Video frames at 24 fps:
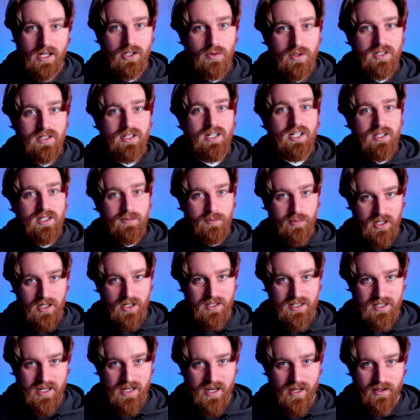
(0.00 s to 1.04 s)
just get to put it
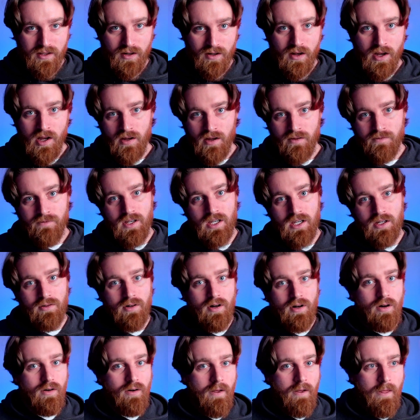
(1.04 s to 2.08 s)
together, figure
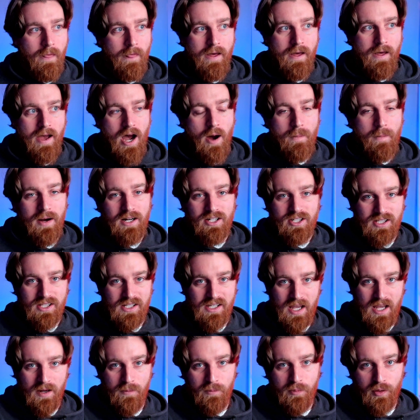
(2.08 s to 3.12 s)
out how much the
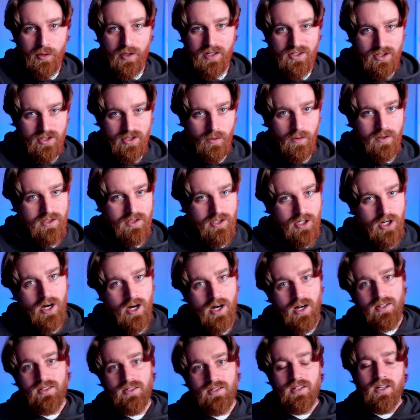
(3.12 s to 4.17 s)
input is going to
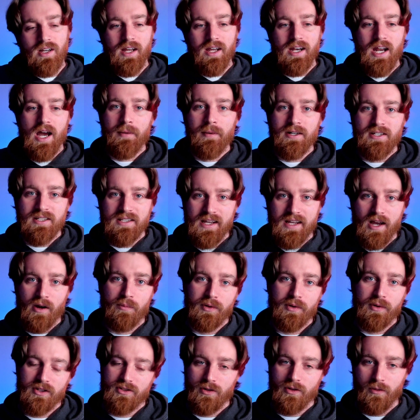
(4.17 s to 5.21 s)
cost and how much the
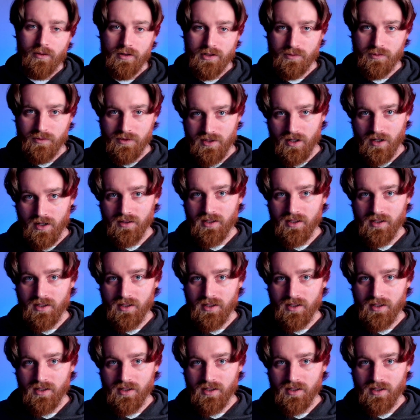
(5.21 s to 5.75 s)
output is going to result